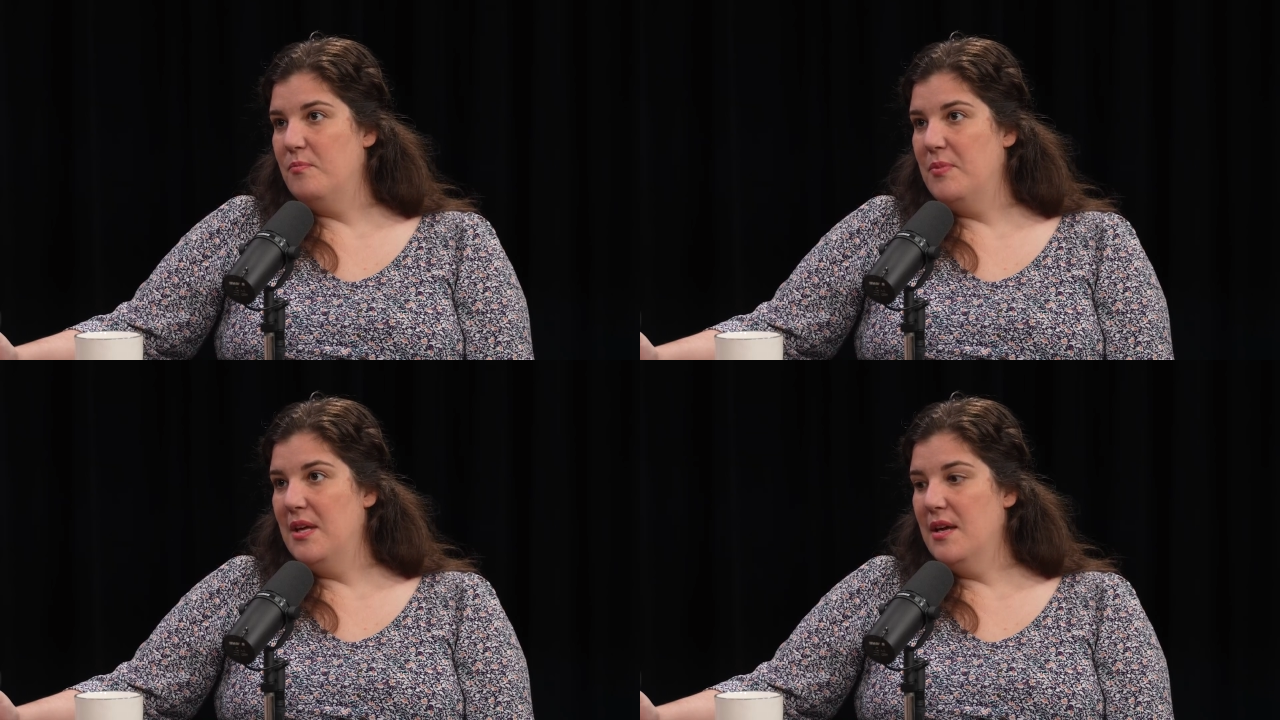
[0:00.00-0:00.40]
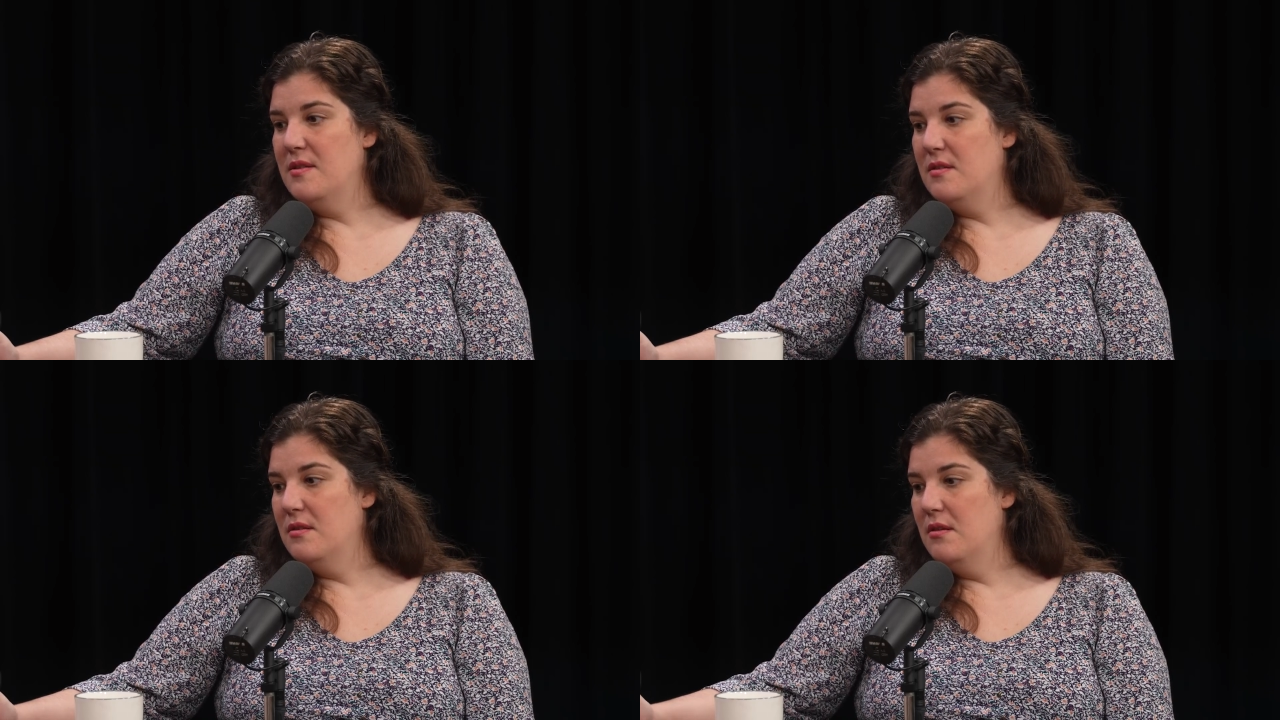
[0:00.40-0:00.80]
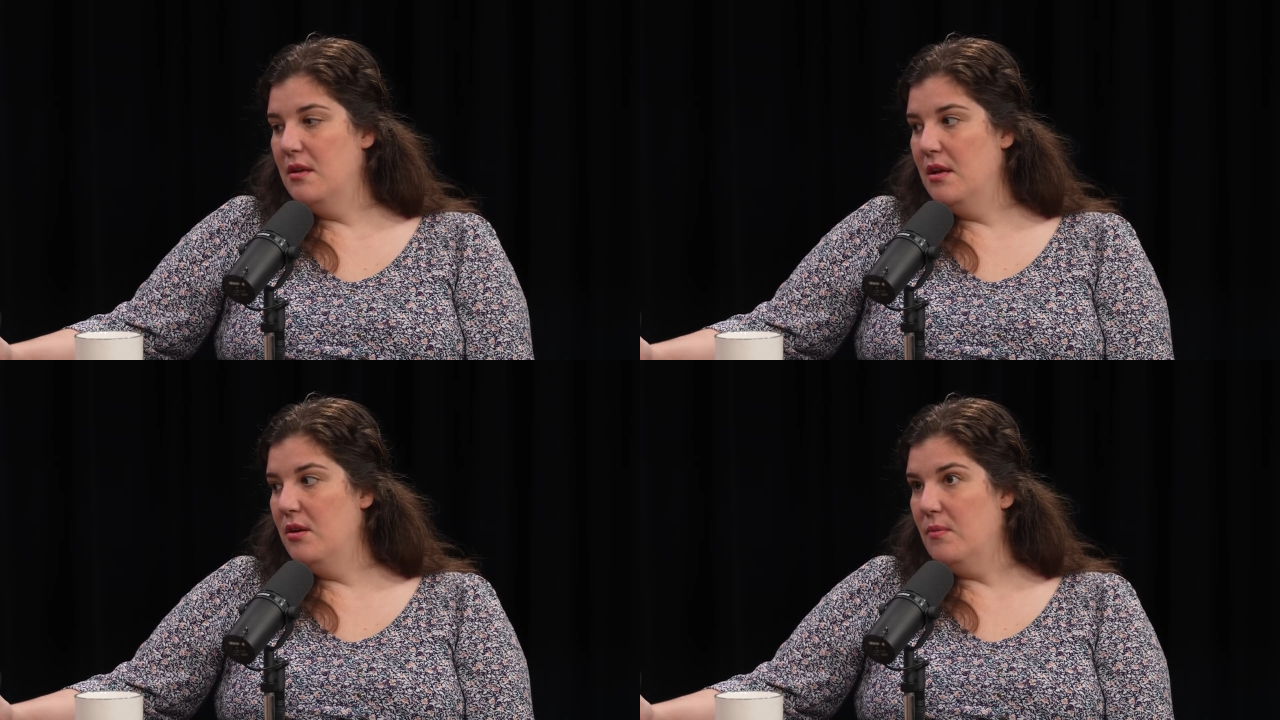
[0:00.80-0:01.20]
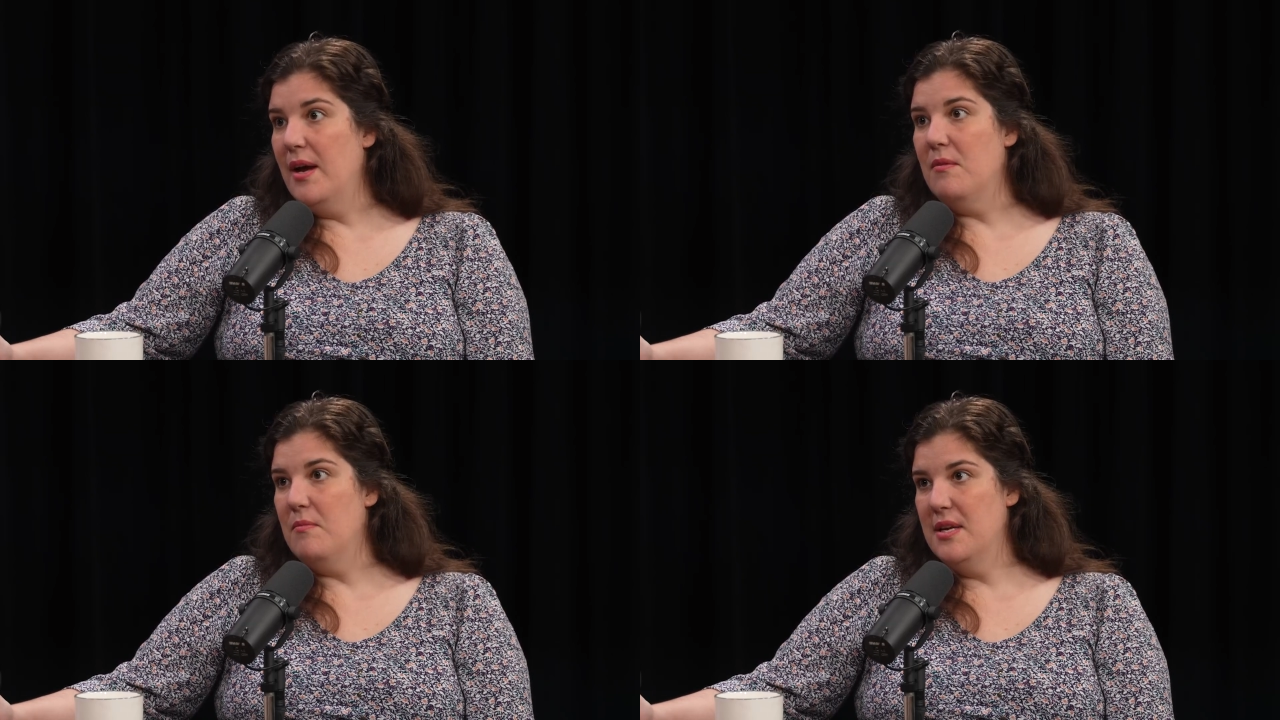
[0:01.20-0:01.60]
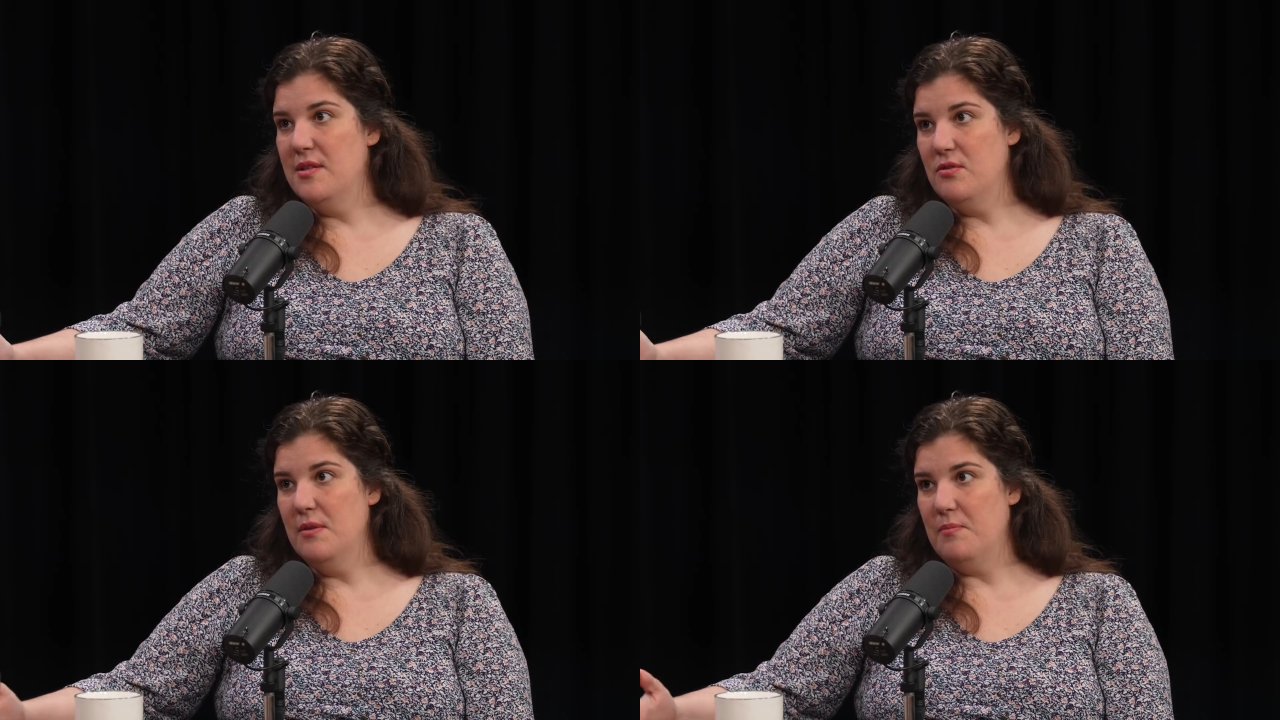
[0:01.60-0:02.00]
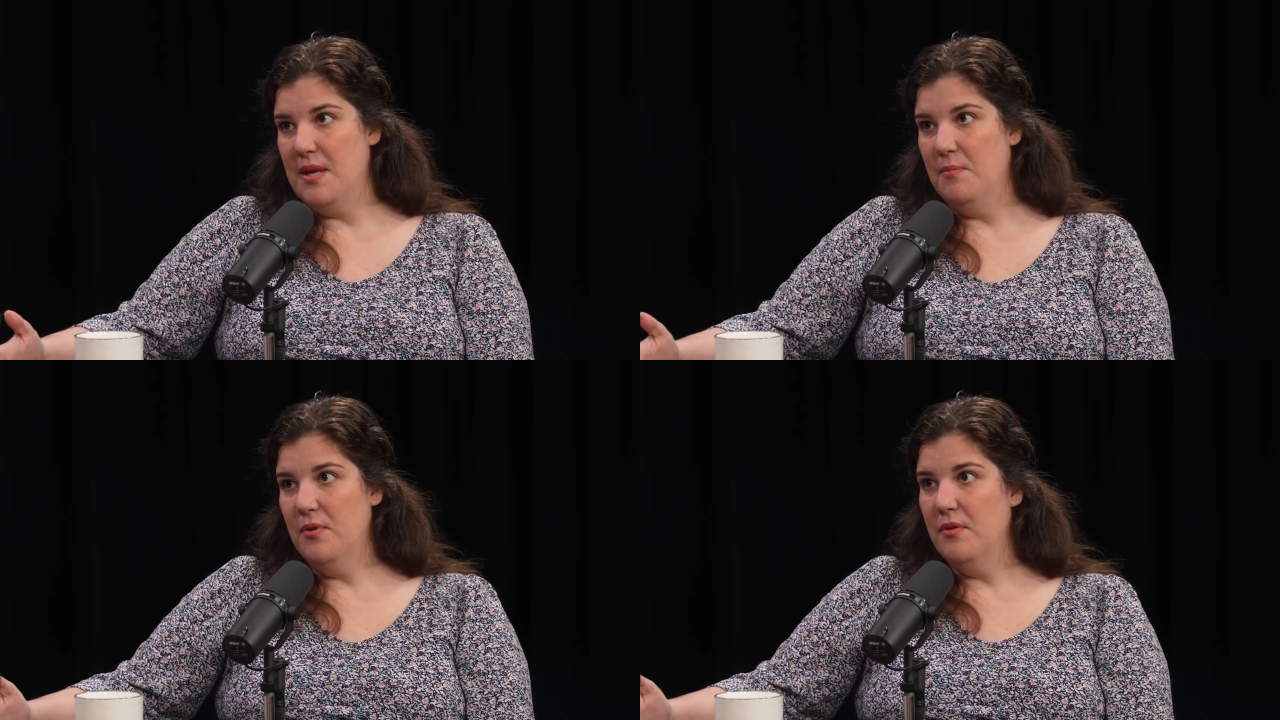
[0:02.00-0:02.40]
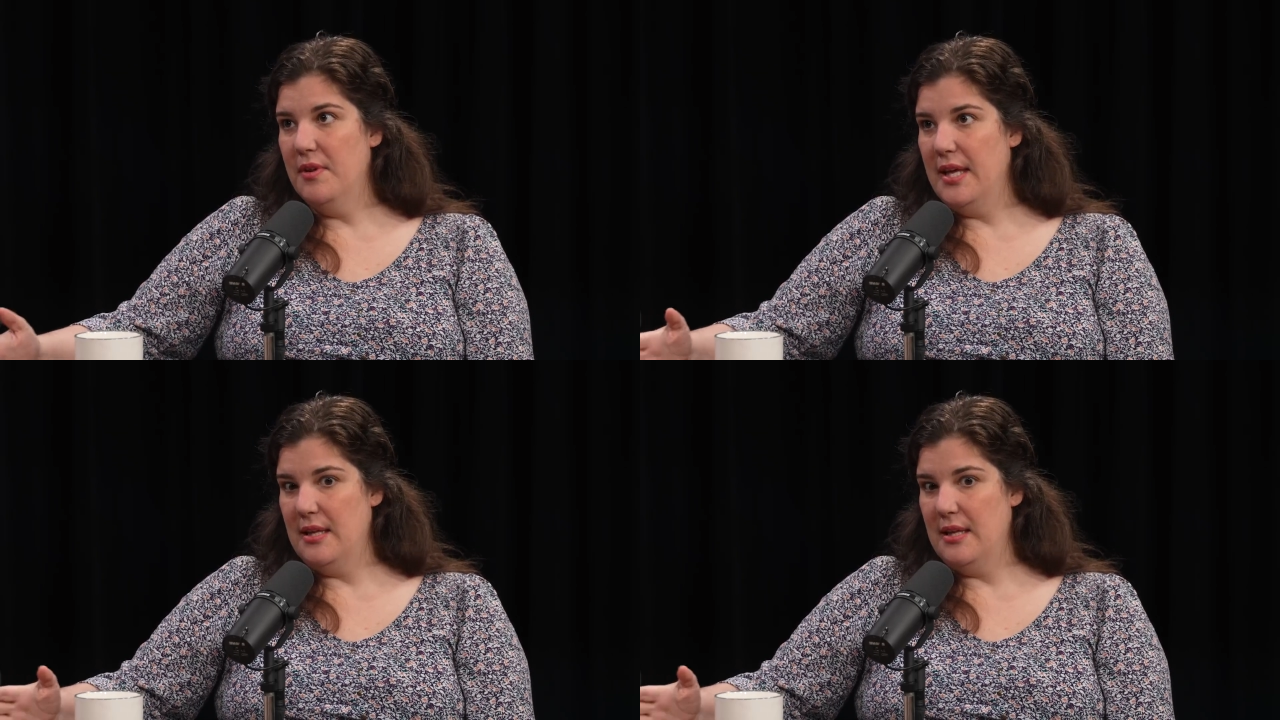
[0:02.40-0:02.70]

Because you're right, ministry people,